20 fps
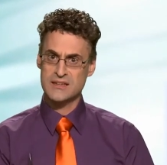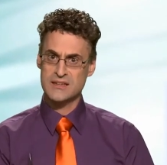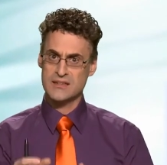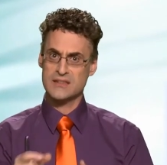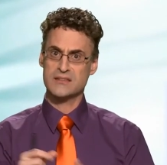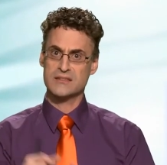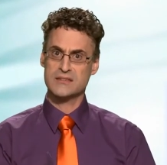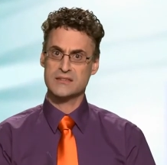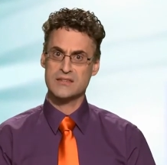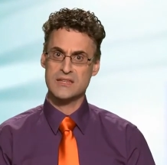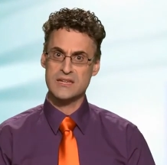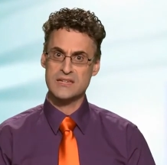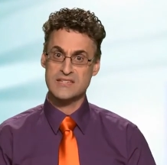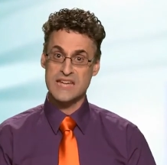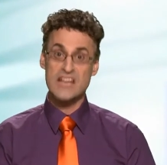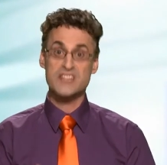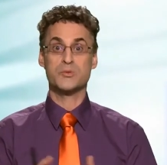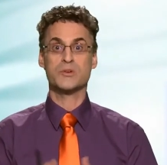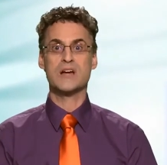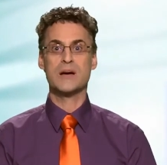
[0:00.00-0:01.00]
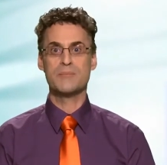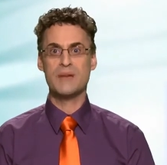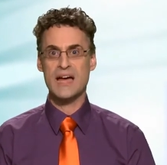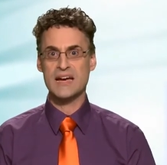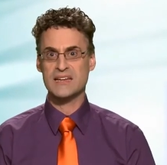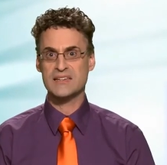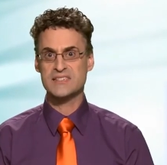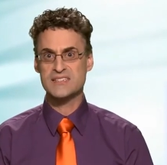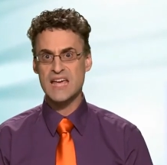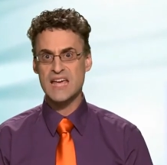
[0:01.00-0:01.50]
the test will come
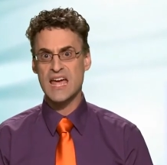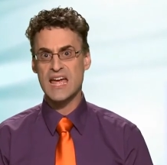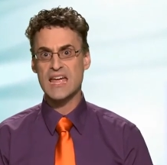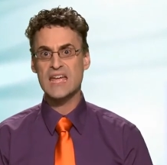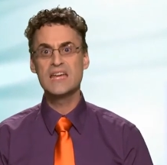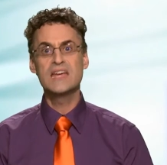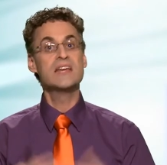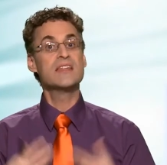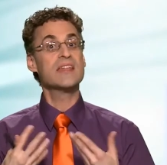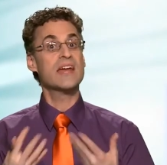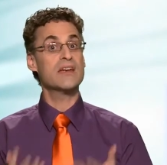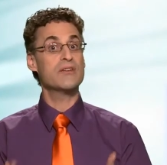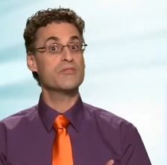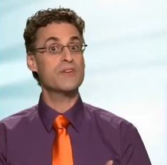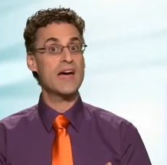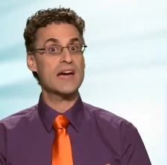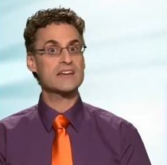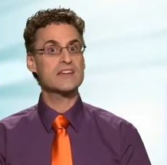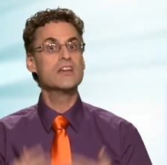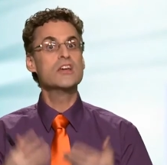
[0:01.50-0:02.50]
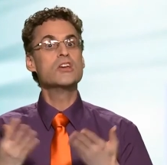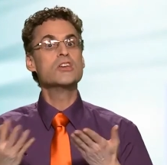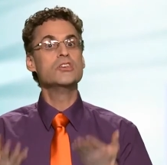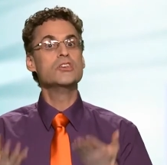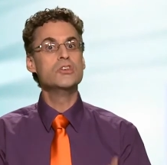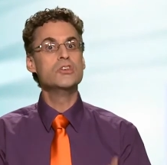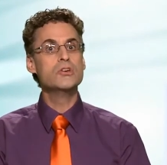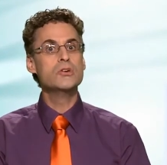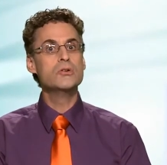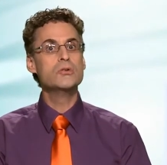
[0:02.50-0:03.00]
back and say that in fact
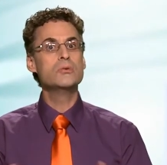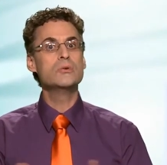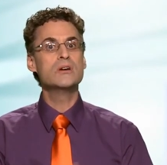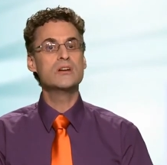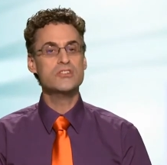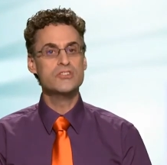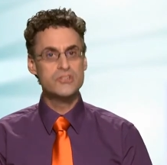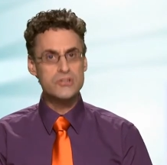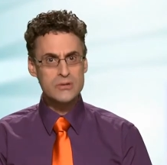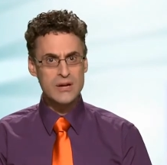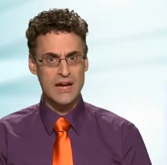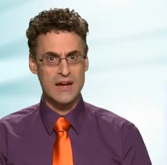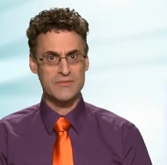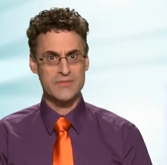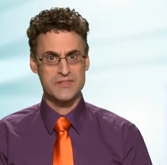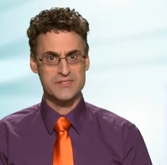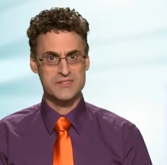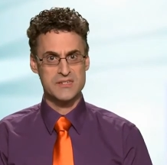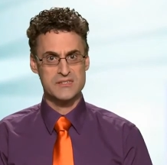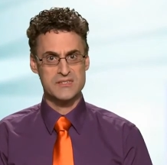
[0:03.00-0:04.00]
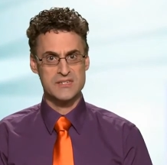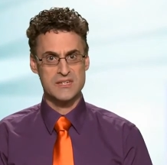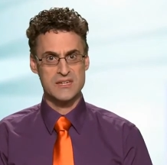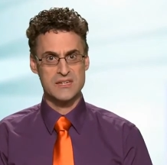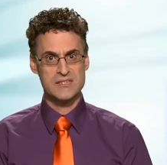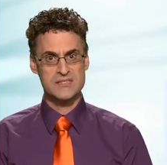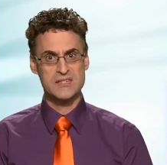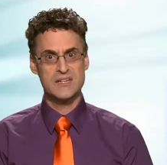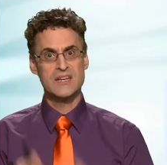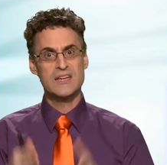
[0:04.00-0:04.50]
you do have this
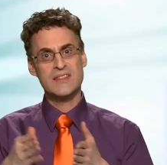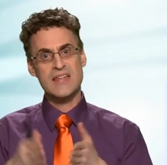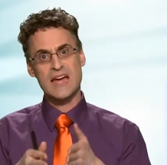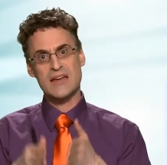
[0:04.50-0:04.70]
disease,